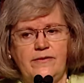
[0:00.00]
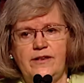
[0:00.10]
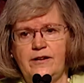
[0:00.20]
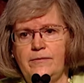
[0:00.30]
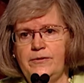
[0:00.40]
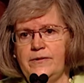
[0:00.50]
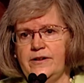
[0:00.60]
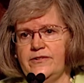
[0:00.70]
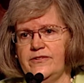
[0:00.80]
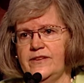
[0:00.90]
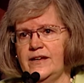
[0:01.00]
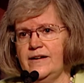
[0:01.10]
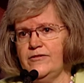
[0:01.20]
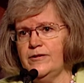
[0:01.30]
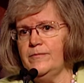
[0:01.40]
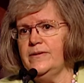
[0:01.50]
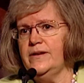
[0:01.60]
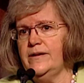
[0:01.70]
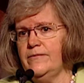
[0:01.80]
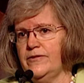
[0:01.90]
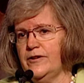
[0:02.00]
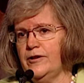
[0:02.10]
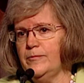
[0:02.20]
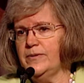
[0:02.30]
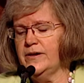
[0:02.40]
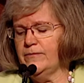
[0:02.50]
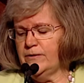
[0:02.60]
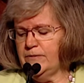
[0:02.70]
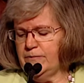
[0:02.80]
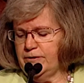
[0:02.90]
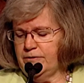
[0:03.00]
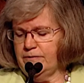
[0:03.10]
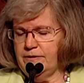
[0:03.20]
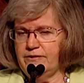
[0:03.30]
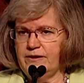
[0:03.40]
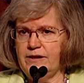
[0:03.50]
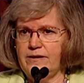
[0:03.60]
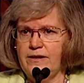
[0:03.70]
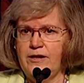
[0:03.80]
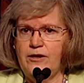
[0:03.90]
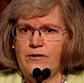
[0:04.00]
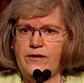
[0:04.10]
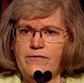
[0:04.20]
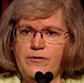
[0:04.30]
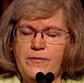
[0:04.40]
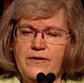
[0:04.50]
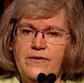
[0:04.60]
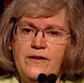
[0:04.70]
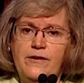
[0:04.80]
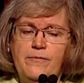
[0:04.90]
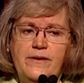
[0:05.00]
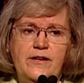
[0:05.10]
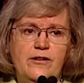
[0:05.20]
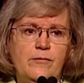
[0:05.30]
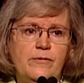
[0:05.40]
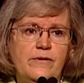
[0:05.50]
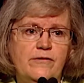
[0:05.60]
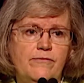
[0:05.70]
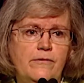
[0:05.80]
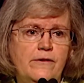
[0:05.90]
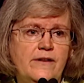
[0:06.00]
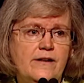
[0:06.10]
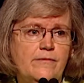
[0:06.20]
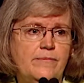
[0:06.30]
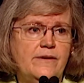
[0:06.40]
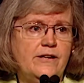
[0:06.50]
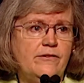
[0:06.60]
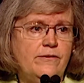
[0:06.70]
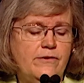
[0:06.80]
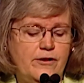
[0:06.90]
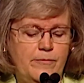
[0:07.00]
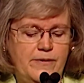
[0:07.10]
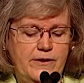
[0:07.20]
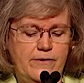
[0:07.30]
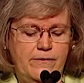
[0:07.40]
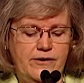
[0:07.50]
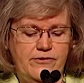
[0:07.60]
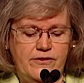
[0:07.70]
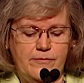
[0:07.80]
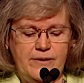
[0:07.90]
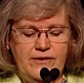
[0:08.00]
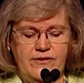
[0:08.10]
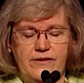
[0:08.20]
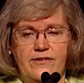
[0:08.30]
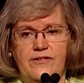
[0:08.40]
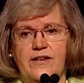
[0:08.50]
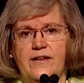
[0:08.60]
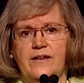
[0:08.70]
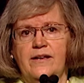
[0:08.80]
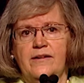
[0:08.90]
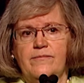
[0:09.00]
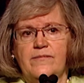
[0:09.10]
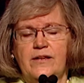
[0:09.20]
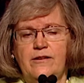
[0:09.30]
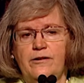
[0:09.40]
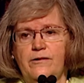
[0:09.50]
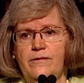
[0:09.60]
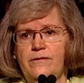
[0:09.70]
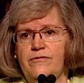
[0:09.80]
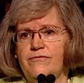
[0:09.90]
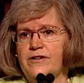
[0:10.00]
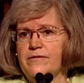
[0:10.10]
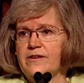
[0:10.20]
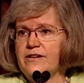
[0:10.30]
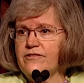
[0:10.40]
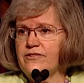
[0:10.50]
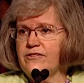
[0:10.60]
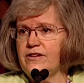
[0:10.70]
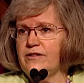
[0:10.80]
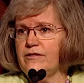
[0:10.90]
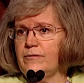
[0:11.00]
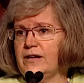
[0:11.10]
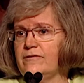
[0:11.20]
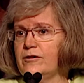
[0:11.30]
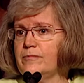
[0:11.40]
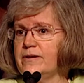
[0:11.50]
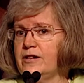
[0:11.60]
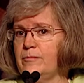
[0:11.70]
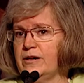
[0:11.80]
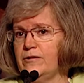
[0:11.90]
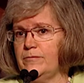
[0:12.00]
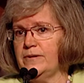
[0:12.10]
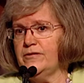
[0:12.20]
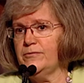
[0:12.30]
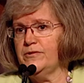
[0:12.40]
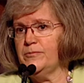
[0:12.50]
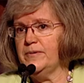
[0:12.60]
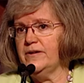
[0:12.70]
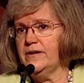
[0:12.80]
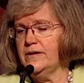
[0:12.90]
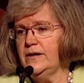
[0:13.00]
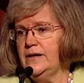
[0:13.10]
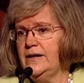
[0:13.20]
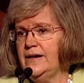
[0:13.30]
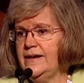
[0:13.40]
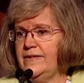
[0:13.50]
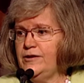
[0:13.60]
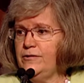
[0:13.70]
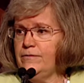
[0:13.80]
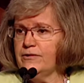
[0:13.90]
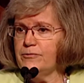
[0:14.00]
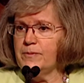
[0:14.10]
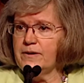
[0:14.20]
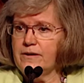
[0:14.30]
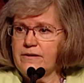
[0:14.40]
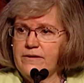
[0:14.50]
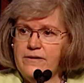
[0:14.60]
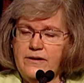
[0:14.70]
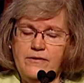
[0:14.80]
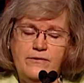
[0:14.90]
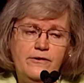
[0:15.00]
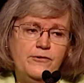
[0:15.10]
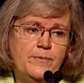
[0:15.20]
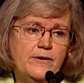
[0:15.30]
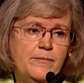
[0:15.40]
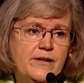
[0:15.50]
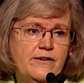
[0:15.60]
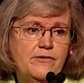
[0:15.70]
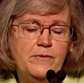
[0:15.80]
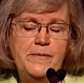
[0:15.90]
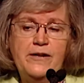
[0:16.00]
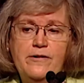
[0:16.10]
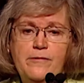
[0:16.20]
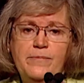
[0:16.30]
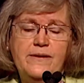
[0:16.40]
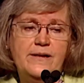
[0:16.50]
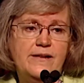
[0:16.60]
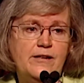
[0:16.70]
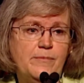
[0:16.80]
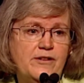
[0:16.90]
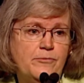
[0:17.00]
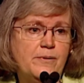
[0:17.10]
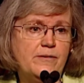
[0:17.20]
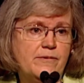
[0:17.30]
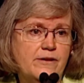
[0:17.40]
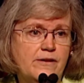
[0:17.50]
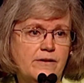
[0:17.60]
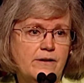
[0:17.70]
They come to us, they have a complaint with the company. What we will do is then give them a complaint number and forward that complaint to the company in question, basically saying, hello, federal agency here, we have a complaint about you, please respond. And they do respond, in large part because we make our complaint database public.